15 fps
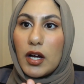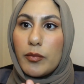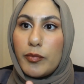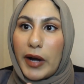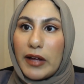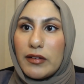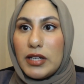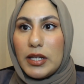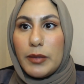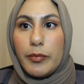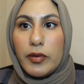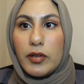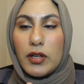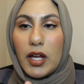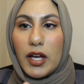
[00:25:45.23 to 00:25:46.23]
brown lip
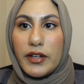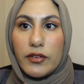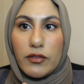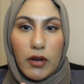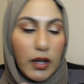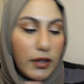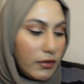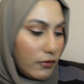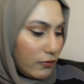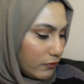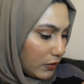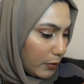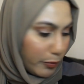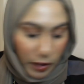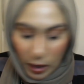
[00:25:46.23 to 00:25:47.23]
liner on,
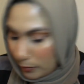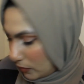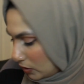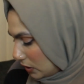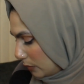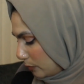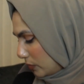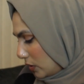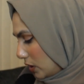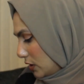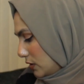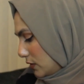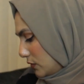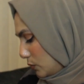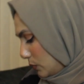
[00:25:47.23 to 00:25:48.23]
the Primark Lip
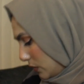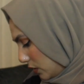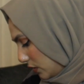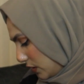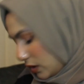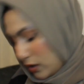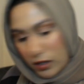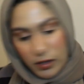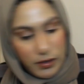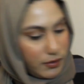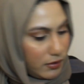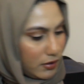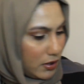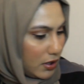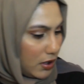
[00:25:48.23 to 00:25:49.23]
Liners. Where are they gone?
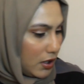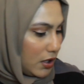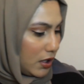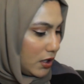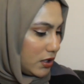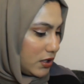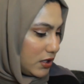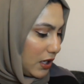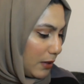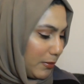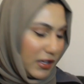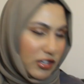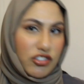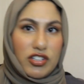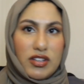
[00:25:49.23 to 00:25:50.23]
Did I
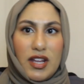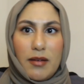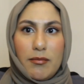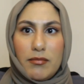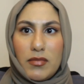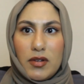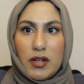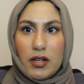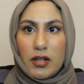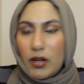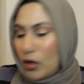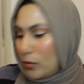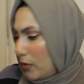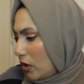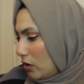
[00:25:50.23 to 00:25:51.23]
mention them?
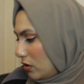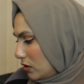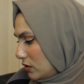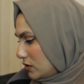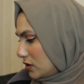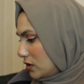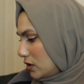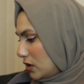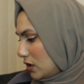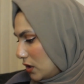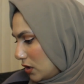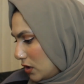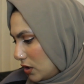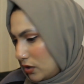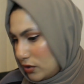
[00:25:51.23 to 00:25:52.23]
Oh my god.
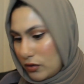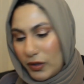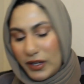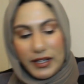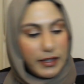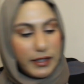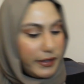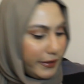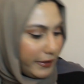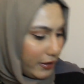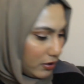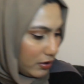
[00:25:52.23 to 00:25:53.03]
No, I didn't.